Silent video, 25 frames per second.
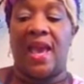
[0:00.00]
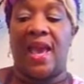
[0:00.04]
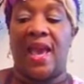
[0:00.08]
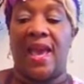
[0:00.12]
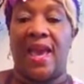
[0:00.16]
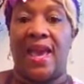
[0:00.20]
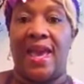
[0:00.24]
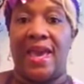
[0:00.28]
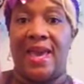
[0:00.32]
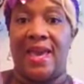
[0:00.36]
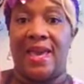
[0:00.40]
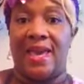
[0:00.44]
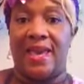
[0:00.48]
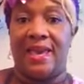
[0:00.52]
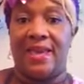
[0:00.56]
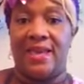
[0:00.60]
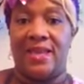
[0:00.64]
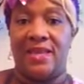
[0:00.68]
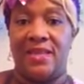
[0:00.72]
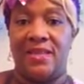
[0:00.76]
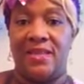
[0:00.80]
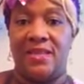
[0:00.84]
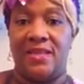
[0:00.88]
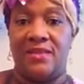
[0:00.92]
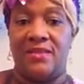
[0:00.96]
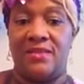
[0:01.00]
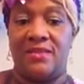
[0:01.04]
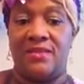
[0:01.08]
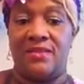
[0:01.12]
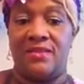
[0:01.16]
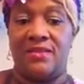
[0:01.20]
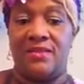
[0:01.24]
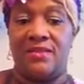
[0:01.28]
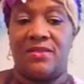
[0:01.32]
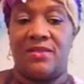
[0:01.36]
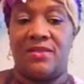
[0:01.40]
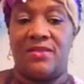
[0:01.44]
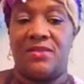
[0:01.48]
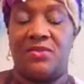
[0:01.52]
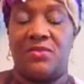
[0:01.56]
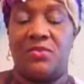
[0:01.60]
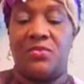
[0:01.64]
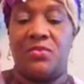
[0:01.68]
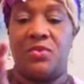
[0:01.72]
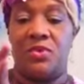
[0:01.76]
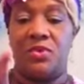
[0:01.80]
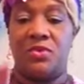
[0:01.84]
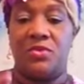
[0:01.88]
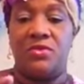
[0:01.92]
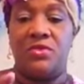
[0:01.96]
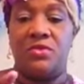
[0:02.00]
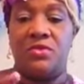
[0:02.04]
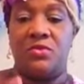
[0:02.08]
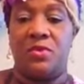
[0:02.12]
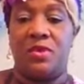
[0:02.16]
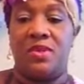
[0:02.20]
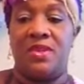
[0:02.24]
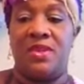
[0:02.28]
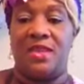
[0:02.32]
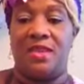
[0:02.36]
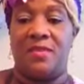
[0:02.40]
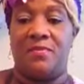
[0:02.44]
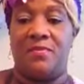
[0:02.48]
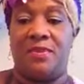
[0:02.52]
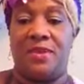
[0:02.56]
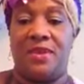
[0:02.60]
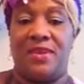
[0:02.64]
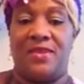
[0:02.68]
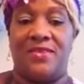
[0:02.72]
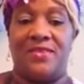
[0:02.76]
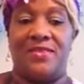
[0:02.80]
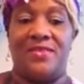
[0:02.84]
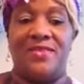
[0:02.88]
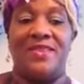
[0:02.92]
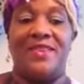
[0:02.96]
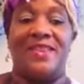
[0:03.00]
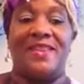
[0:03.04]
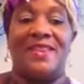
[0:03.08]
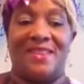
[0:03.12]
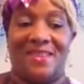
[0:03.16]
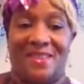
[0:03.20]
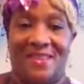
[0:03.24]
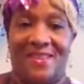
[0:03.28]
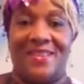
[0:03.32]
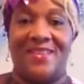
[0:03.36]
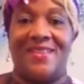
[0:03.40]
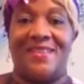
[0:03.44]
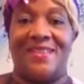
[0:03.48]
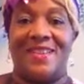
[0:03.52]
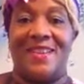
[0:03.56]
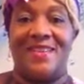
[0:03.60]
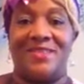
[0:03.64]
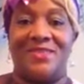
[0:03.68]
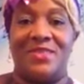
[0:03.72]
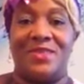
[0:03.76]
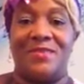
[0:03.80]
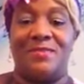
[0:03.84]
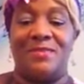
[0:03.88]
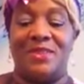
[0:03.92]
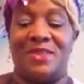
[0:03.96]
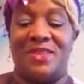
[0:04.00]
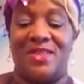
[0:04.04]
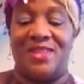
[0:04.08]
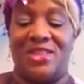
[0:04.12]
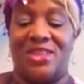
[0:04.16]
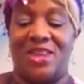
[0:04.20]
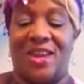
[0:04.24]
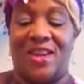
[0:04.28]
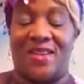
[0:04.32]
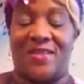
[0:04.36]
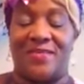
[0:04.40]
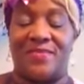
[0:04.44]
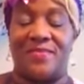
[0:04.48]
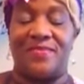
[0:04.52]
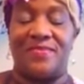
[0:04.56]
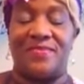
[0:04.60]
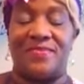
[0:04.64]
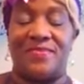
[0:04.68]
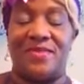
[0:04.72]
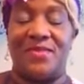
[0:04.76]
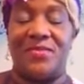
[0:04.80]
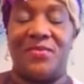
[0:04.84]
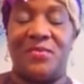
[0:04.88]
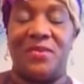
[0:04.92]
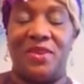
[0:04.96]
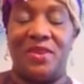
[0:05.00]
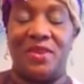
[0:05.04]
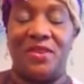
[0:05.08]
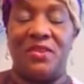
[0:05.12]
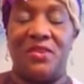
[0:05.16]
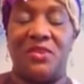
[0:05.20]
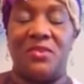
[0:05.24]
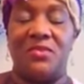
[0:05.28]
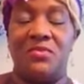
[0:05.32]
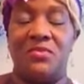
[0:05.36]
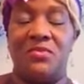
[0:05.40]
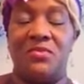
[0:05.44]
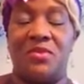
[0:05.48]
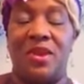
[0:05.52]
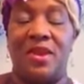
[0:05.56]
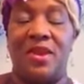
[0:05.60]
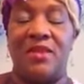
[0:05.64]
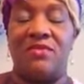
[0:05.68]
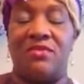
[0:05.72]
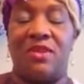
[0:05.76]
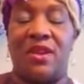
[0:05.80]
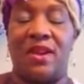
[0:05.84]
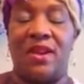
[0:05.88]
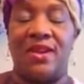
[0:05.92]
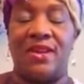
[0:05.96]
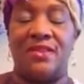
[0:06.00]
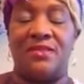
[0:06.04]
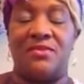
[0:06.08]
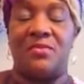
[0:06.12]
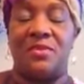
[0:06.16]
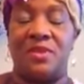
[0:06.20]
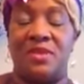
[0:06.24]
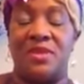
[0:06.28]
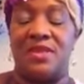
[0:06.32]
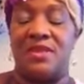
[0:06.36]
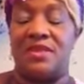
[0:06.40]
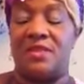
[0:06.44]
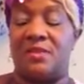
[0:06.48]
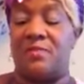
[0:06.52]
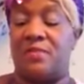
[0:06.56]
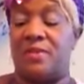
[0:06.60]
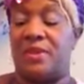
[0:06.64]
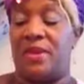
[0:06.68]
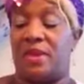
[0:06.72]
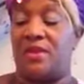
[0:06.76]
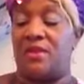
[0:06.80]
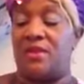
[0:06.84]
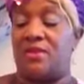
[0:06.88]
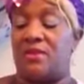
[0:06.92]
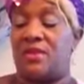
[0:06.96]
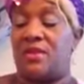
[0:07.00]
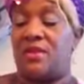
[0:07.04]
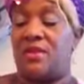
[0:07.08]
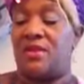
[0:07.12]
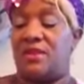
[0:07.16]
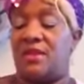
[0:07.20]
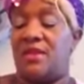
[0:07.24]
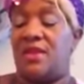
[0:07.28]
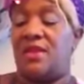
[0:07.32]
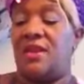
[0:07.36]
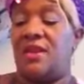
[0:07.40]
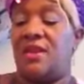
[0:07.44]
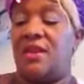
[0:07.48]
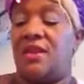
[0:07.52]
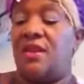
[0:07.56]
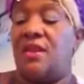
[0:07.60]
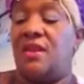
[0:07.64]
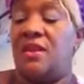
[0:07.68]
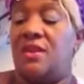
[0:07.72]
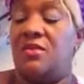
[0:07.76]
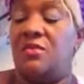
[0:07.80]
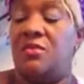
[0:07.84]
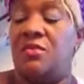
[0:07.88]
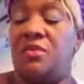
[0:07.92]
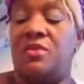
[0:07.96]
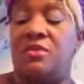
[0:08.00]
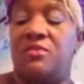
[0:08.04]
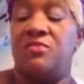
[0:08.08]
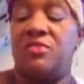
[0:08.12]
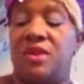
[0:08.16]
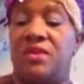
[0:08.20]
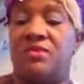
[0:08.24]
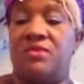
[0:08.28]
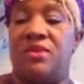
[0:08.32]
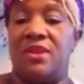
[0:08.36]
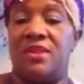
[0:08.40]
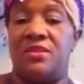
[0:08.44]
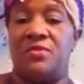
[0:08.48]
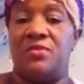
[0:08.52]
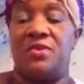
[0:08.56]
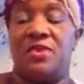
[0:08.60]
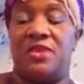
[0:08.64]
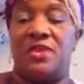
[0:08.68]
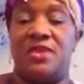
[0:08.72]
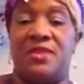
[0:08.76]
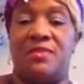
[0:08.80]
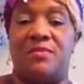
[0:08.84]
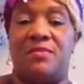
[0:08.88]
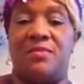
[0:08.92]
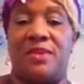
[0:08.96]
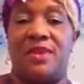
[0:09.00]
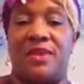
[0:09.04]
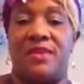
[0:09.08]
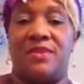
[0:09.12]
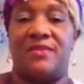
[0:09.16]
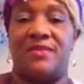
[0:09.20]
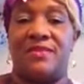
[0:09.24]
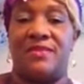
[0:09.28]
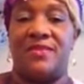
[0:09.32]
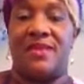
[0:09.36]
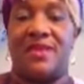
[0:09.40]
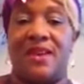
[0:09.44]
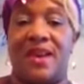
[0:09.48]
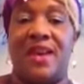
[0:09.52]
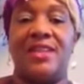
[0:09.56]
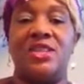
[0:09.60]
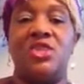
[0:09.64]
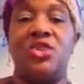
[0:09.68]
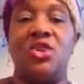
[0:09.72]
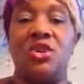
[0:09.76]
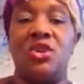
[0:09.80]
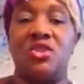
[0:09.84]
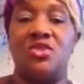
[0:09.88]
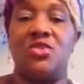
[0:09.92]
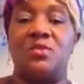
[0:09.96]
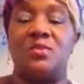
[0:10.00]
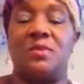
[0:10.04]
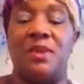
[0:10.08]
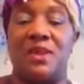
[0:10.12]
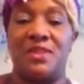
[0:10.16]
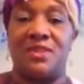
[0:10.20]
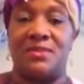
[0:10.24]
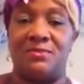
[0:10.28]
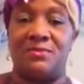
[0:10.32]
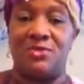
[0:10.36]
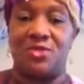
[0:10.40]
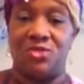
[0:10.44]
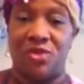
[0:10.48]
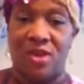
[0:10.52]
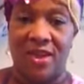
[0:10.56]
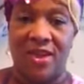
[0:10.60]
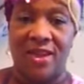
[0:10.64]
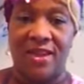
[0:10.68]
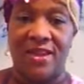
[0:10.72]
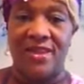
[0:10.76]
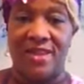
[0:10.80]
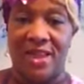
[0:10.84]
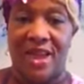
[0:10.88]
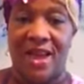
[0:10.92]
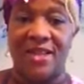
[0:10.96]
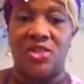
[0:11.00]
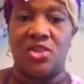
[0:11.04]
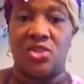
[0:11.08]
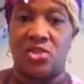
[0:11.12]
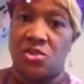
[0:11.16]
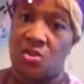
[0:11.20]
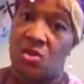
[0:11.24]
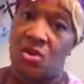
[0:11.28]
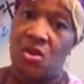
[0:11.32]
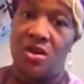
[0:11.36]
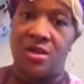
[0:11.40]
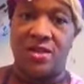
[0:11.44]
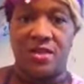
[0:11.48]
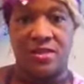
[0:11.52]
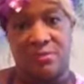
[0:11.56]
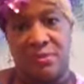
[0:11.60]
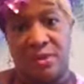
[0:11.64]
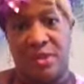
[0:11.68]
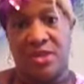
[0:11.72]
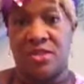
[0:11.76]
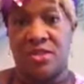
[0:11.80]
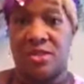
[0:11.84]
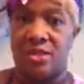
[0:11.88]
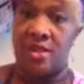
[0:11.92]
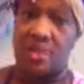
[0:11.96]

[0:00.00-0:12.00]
And will you win the appeal? That's what I'm going to check. Will Ray Rice win his appeal? Will Ray Rice win his appeal? I talk too much. I'm trying not to talk as much as